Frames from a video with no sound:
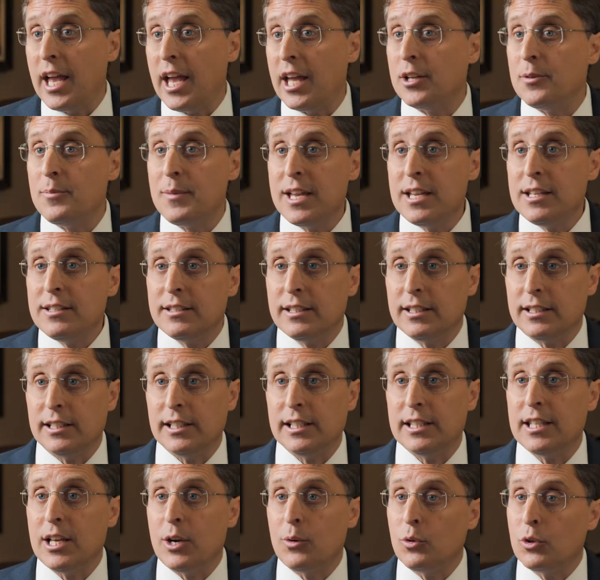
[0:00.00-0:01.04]
And
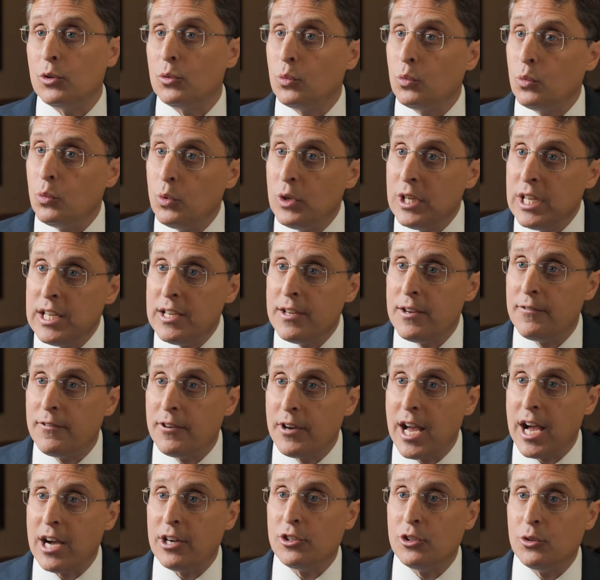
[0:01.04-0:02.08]
amazingly, that when we
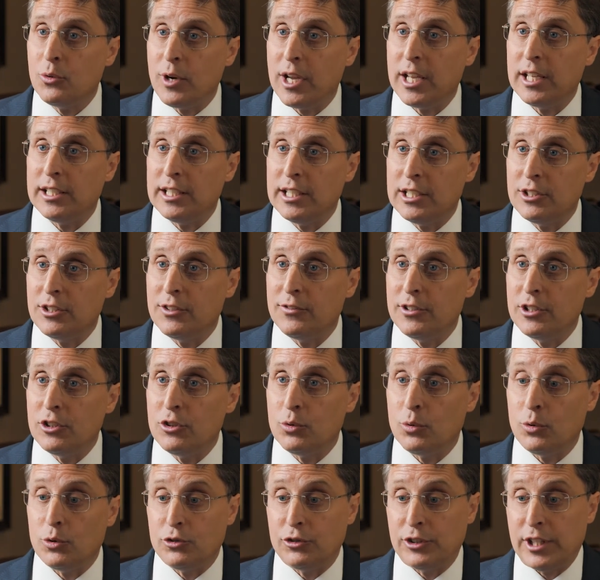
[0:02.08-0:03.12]
evaluate
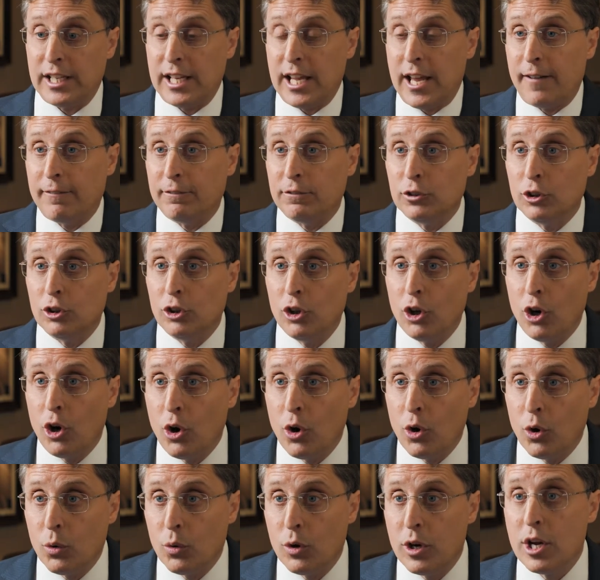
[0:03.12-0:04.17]
individuals that have
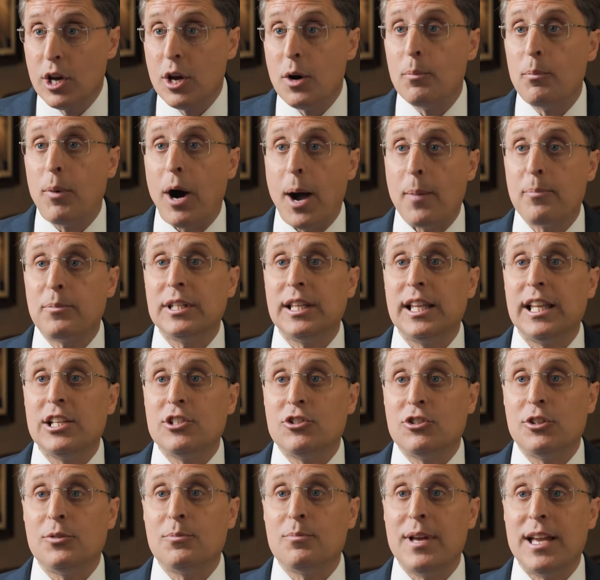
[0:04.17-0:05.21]
low
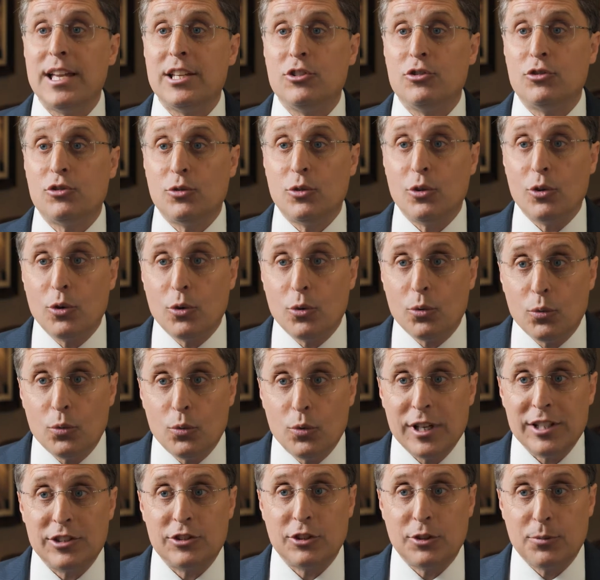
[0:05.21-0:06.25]
population based
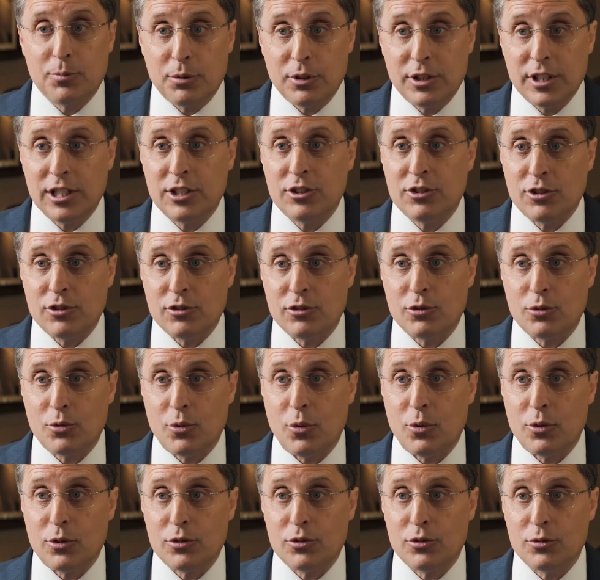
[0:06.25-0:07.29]
risk prediction
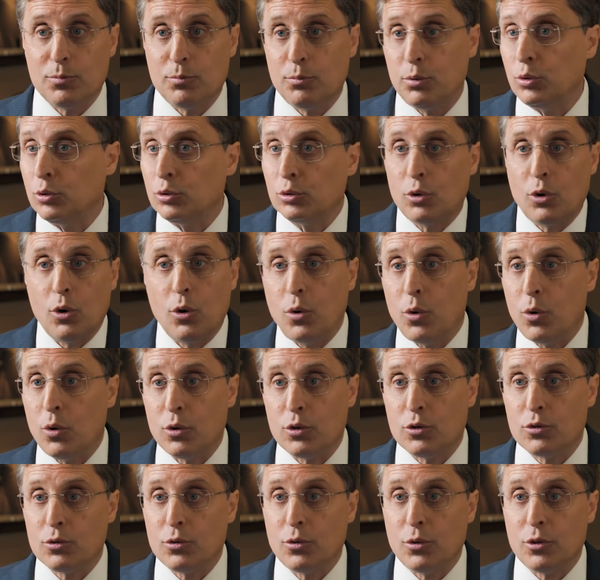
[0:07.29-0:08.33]
scores, pool
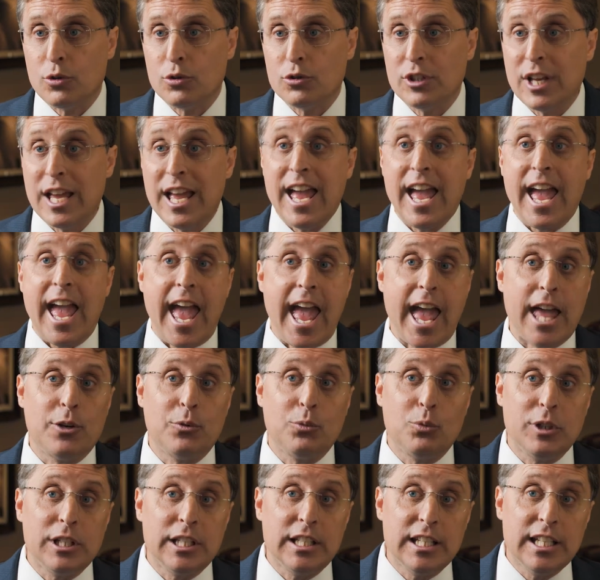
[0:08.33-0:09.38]
cohort scores,
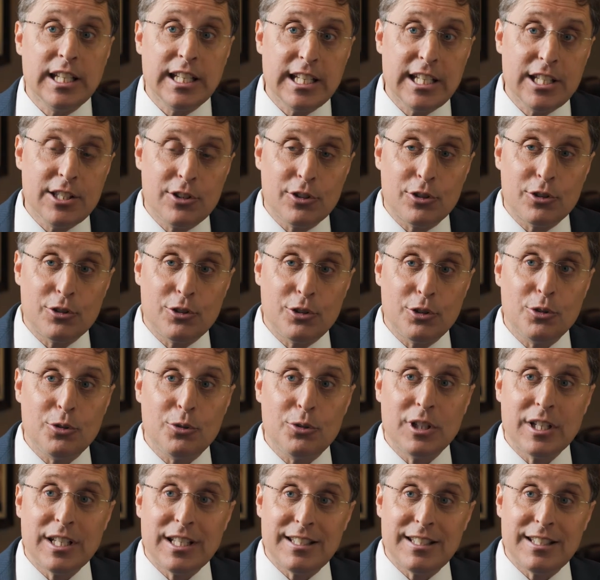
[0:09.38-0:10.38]
and we either do